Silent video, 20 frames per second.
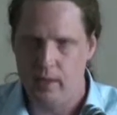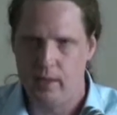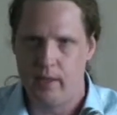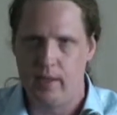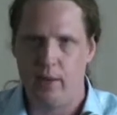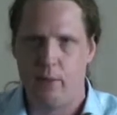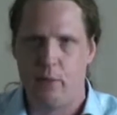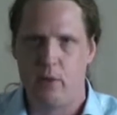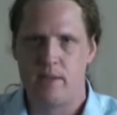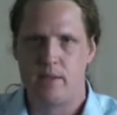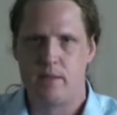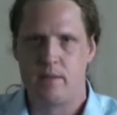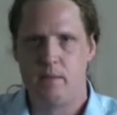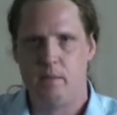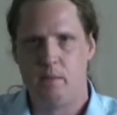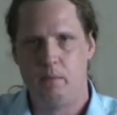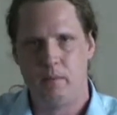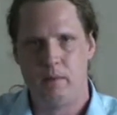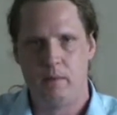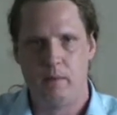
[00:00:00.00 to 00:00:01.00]
there was
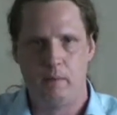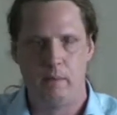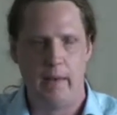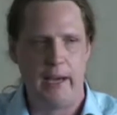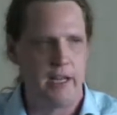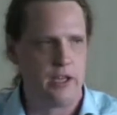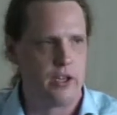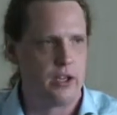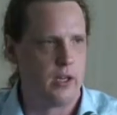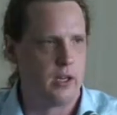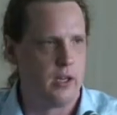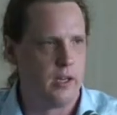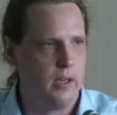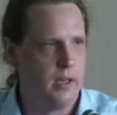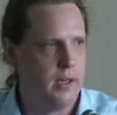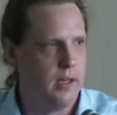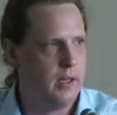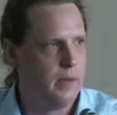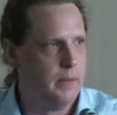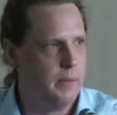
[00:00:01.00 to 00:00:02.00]
major
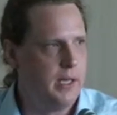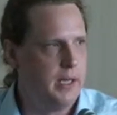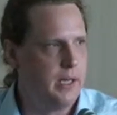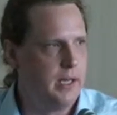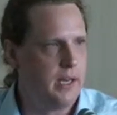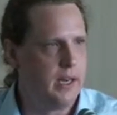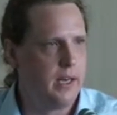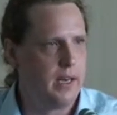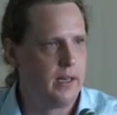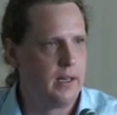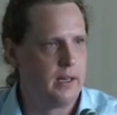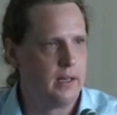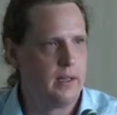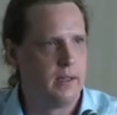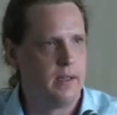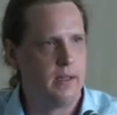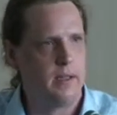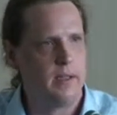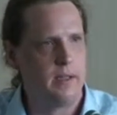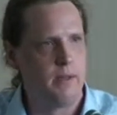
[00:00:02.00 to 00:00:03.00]
media
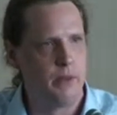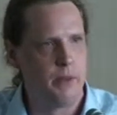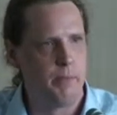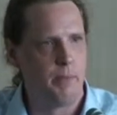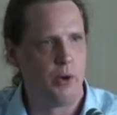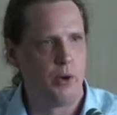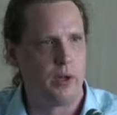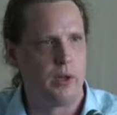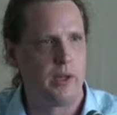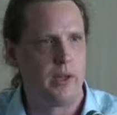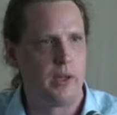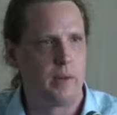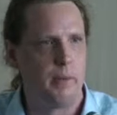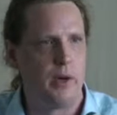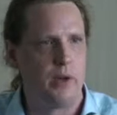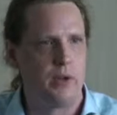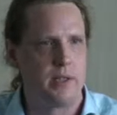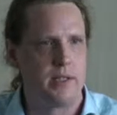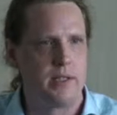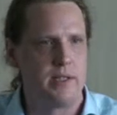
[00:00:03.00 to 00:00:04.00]
reporting
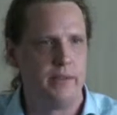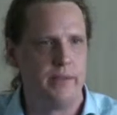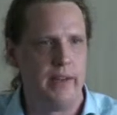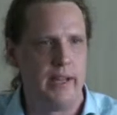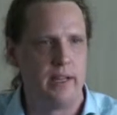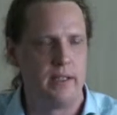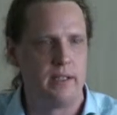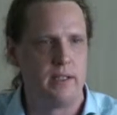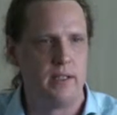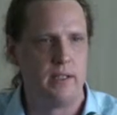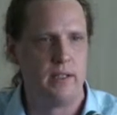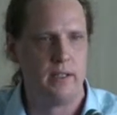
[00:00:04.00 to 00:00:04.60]
about this event.